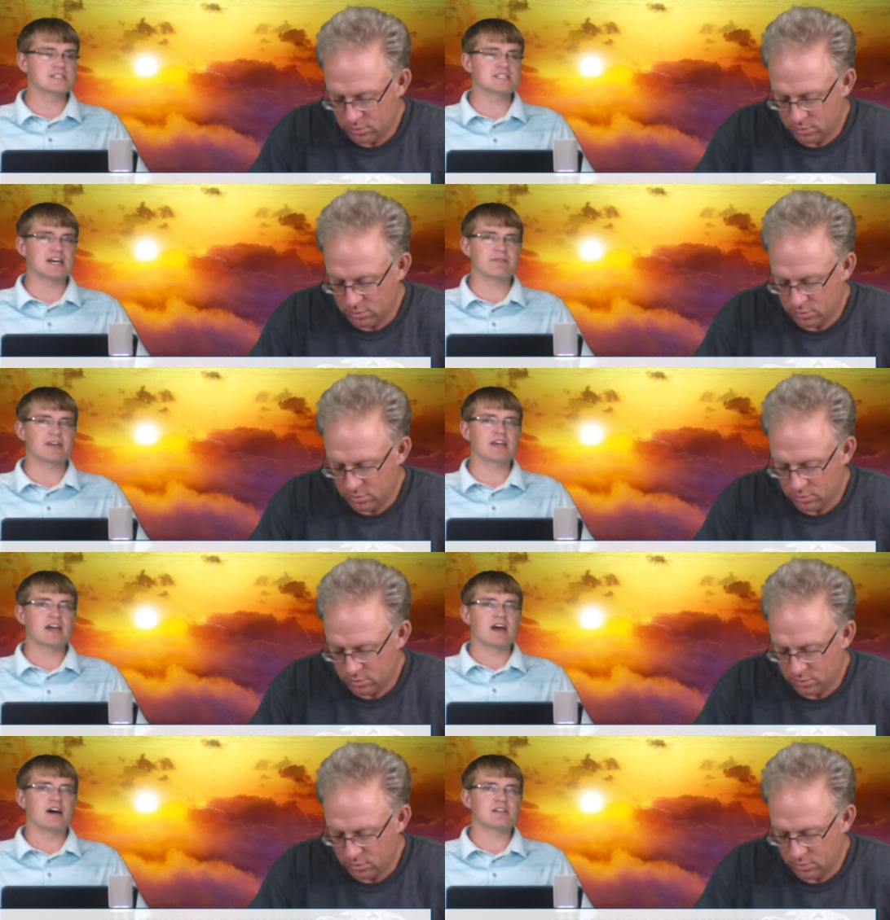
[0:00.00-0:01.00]
Speaker 1: timing,
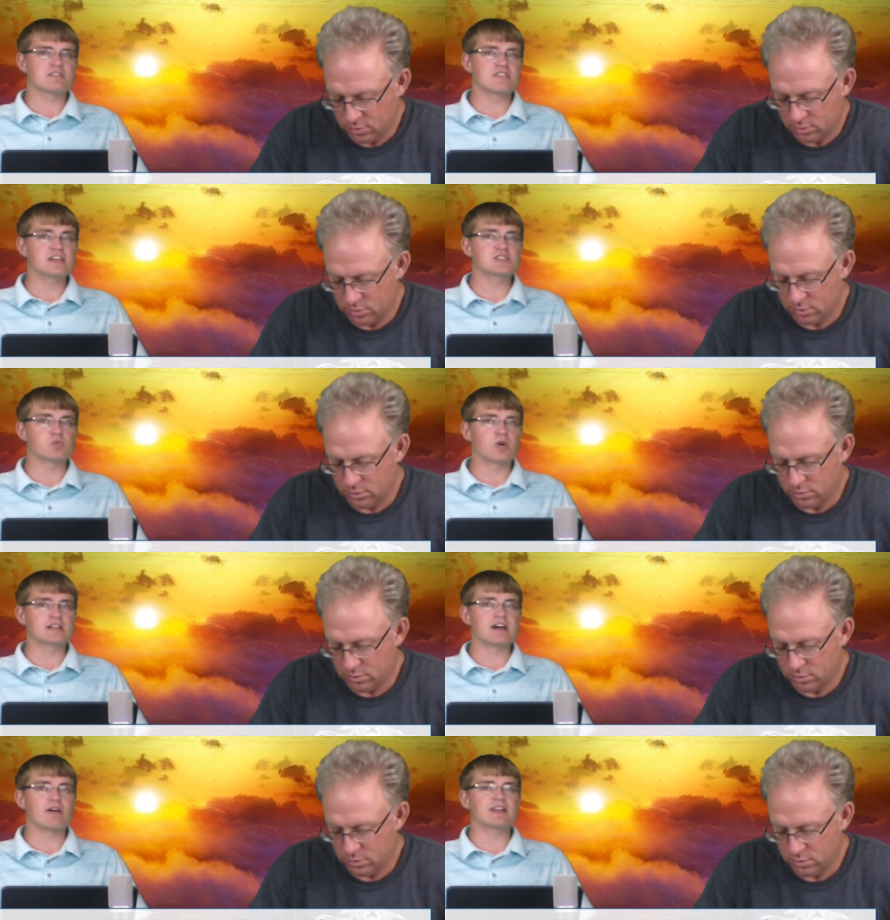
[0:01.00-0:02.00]
uh, things worked
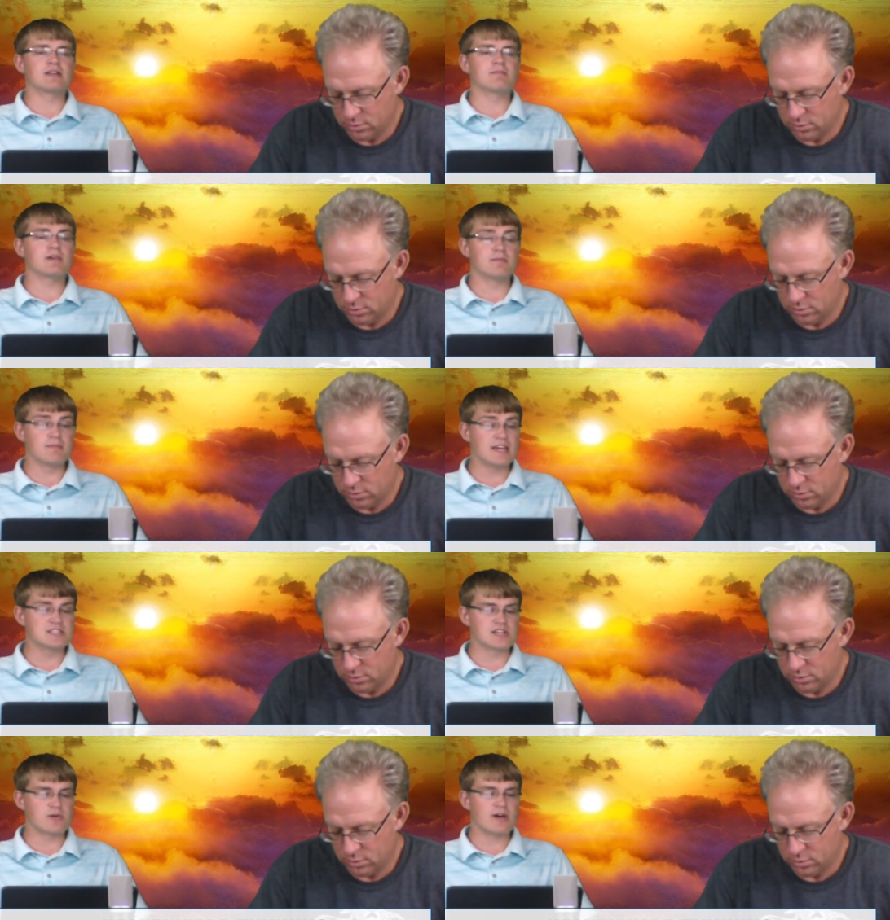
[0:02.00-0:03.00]
out in an
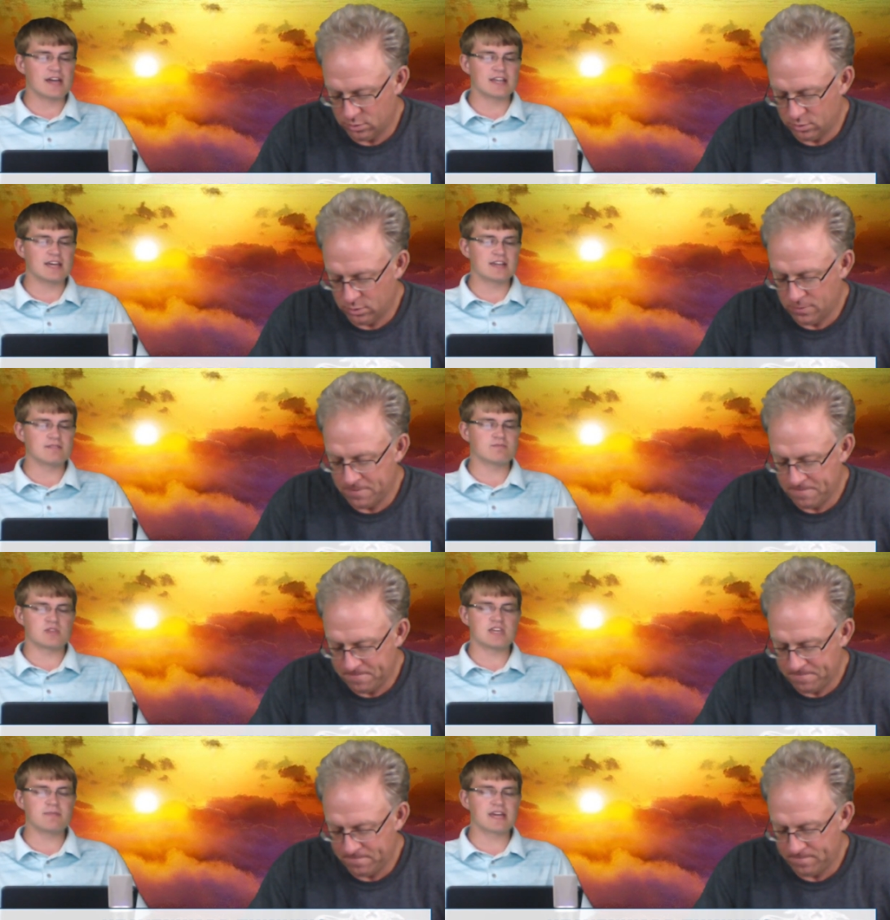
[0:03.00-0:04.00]
amazing way, and, and,
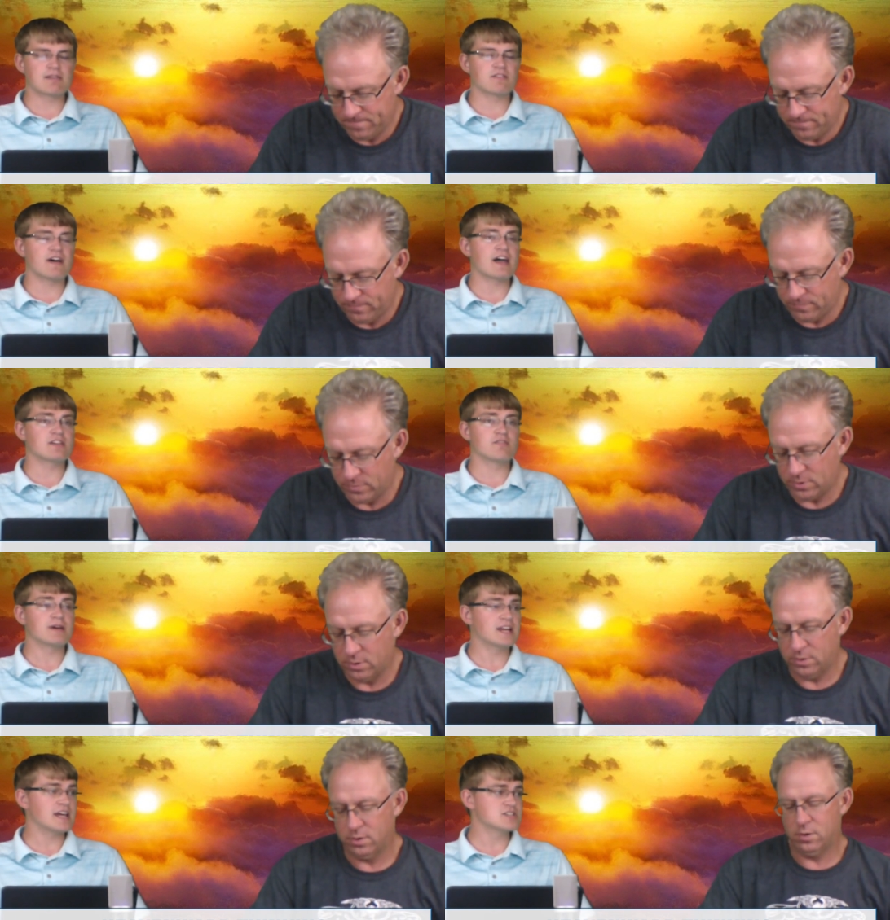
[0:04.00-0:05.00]
he became the father of
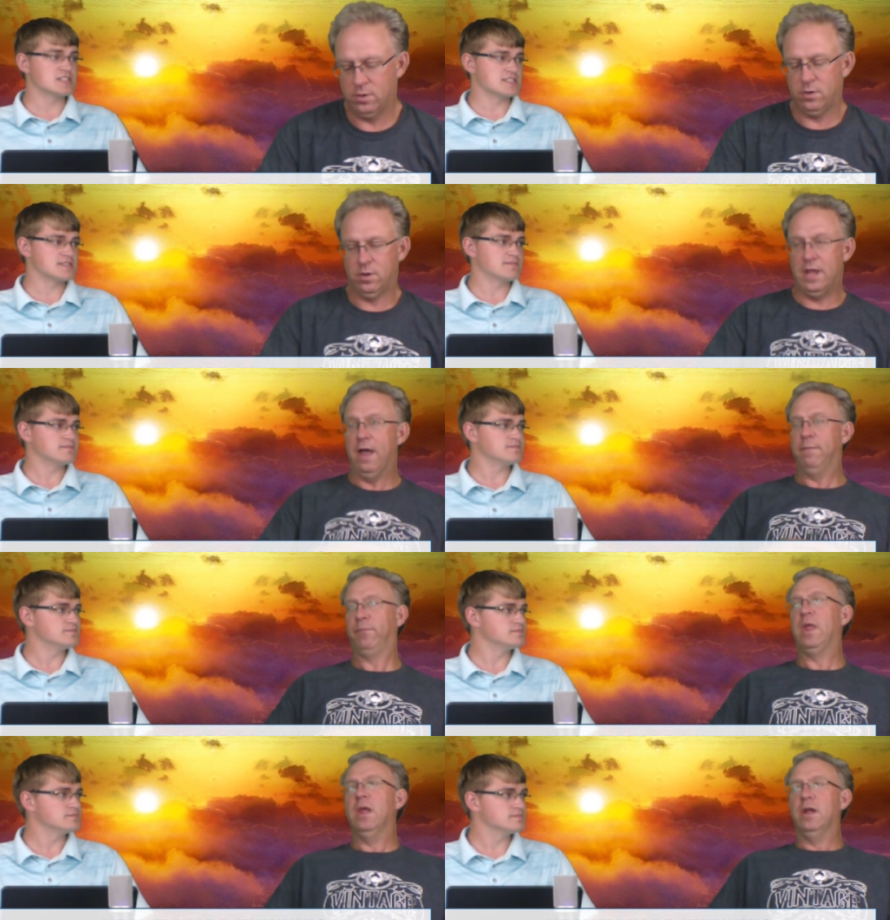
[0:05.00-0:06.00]
many nations. Yeah,
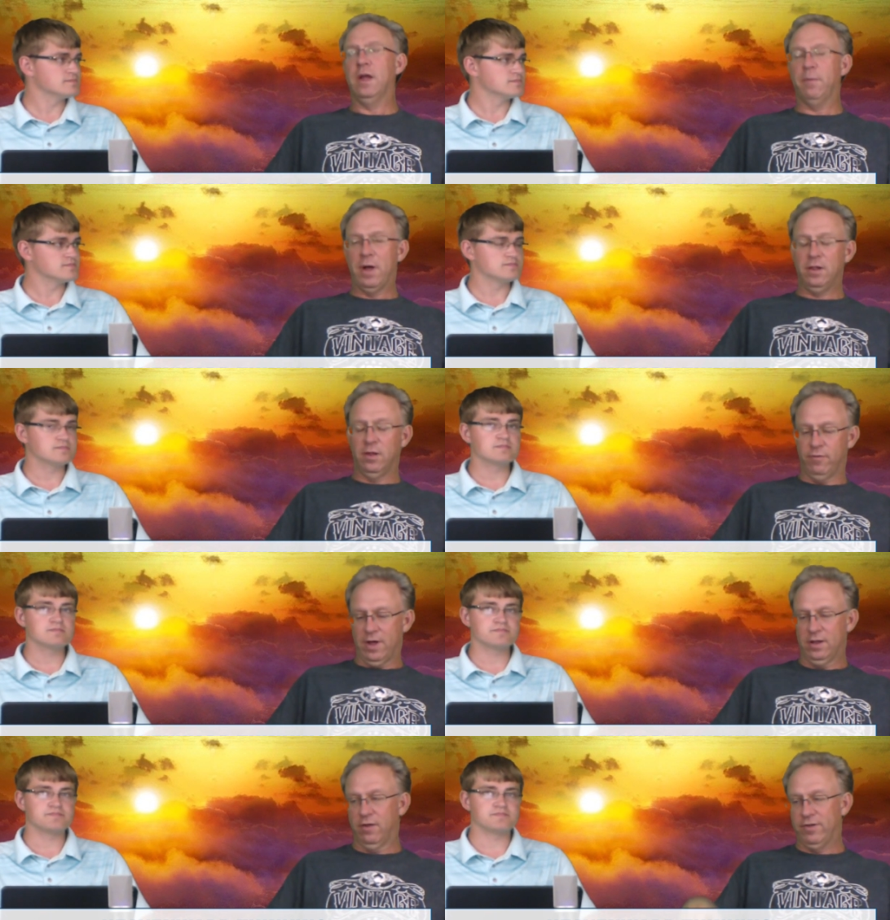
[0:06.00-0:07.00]
Speaker 2: yeah. I love, I
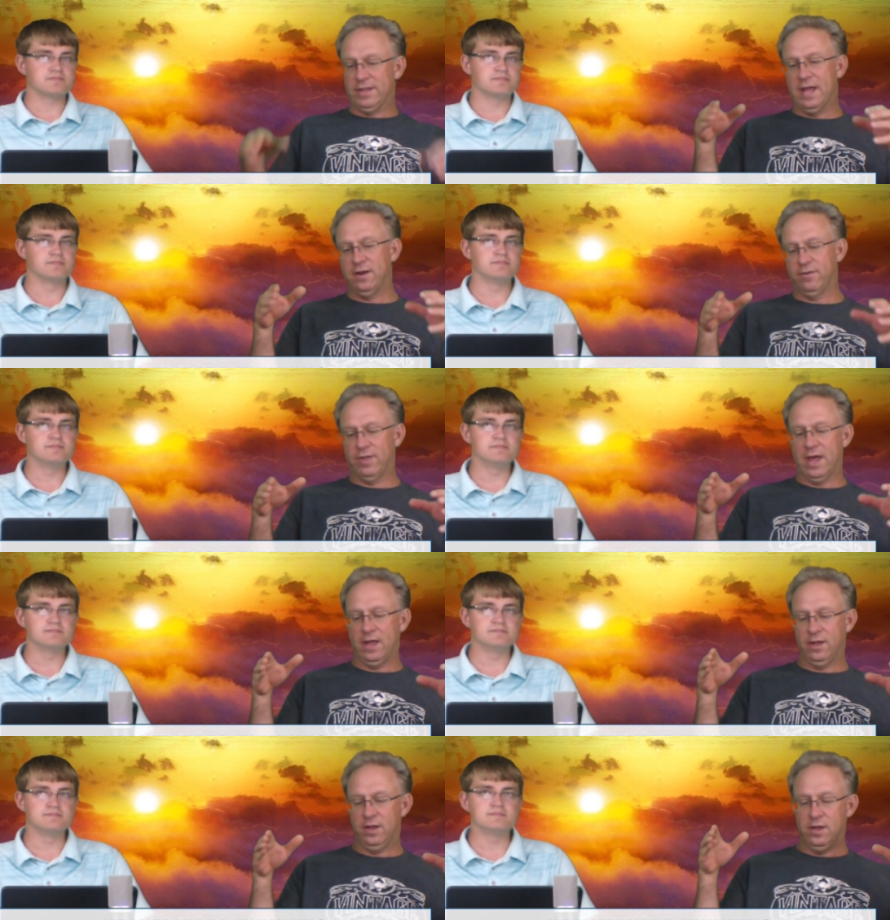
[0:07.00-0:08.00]
love at the end of that.
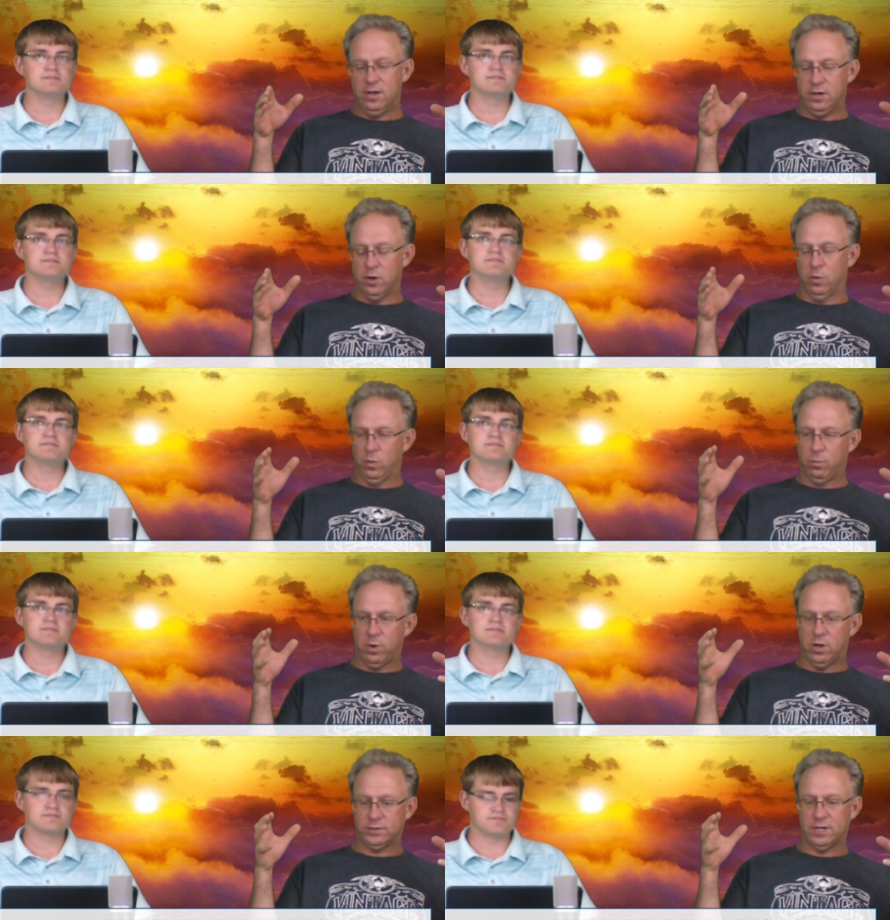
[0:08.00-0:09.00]
You know,
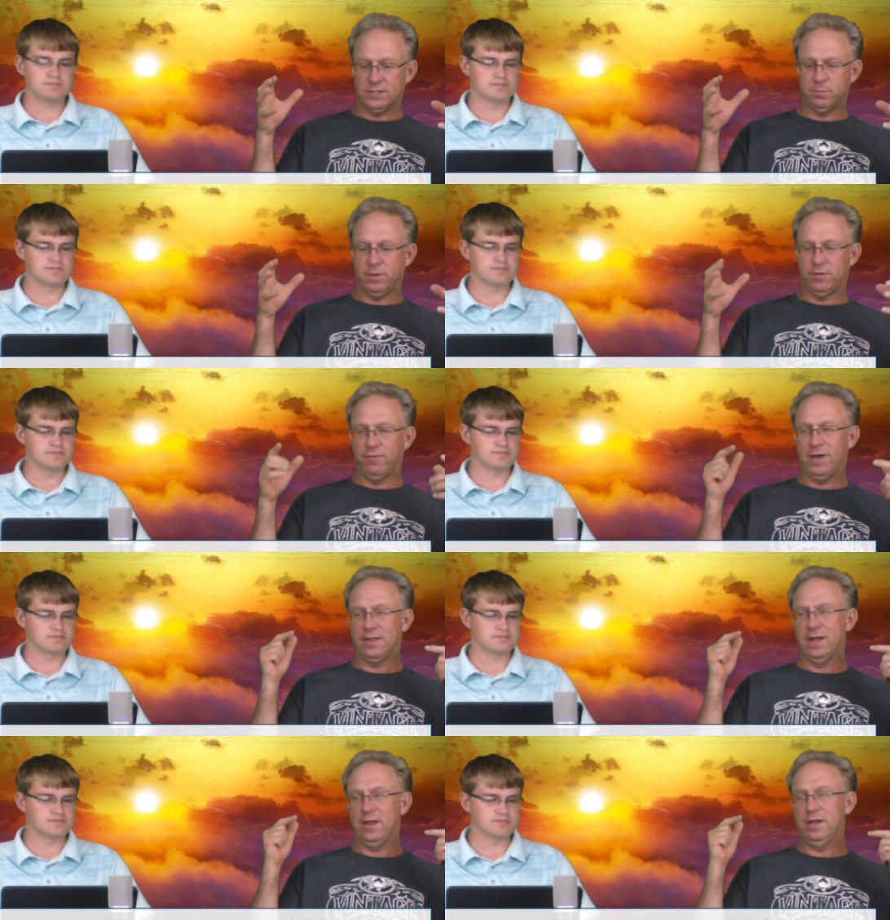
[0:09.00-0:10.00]
Paul talks about the fact
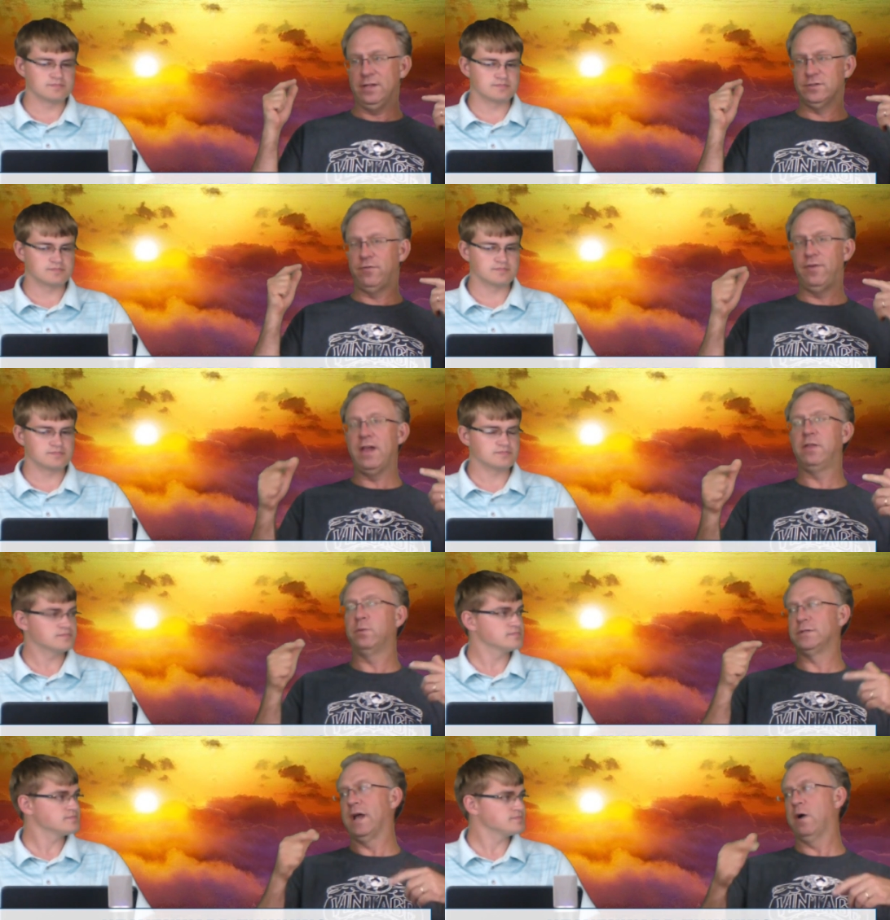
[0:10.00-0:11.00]
that his faith
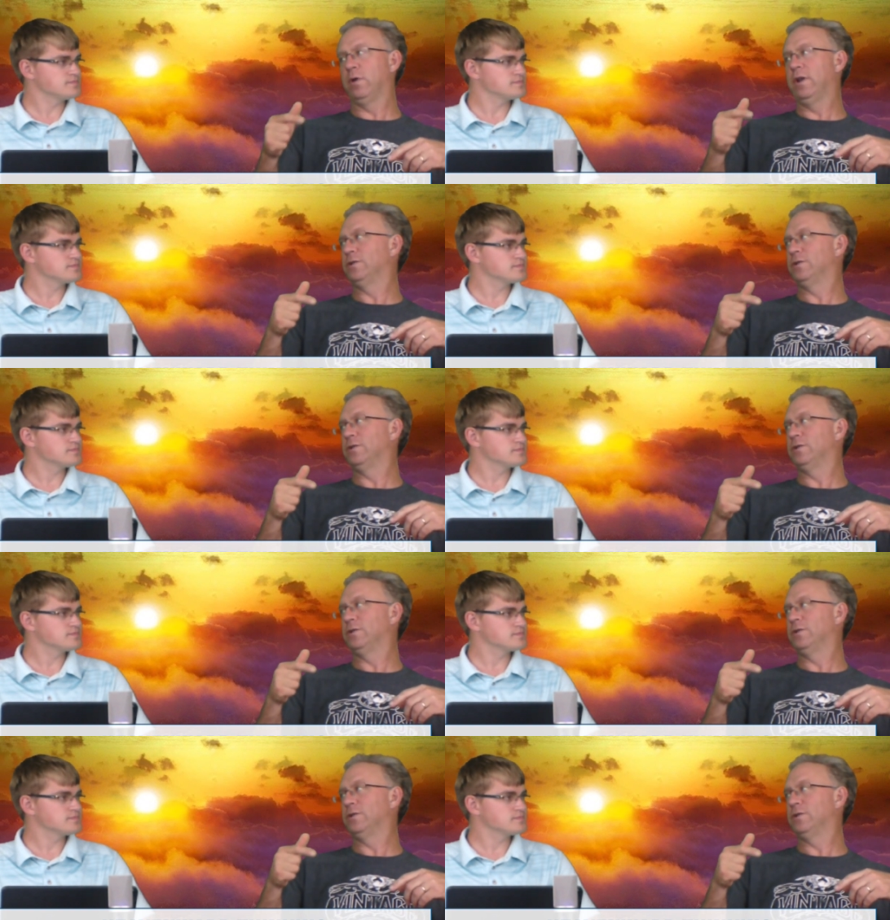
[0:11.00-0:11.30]
was counted as